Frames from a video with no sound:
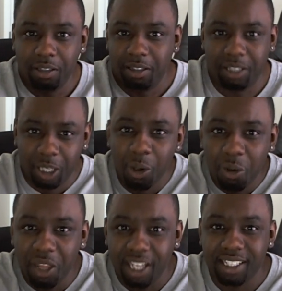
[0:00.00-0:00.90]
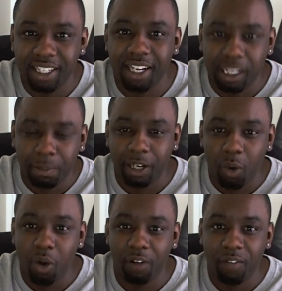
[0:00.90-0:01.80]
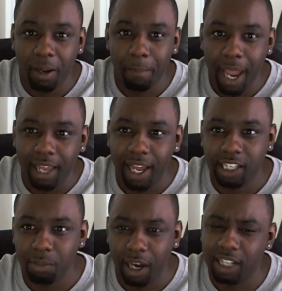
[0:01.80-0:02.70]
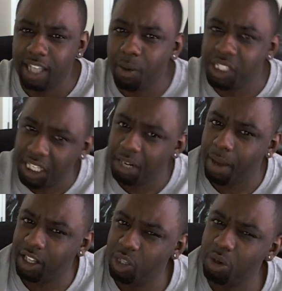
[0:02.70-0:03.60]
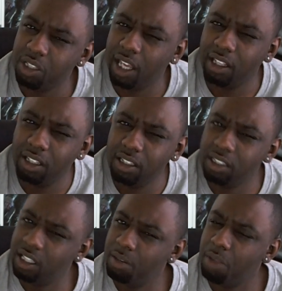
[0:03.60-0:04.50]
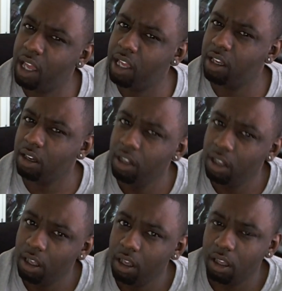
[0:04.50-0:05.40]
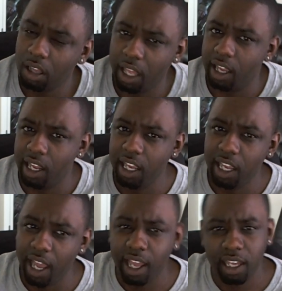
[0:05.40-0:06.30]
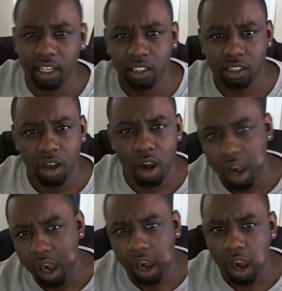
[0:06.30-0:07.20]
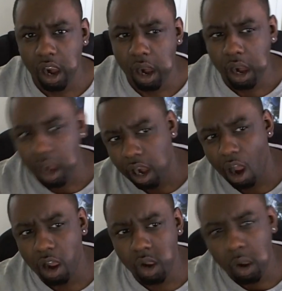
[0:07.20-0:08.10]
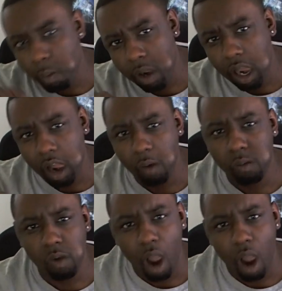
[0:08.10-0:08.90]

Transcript: do this and then expect no one to fucking backlash about it. Because I was thinking about it too. I was like, does it seem like EA is a little bit of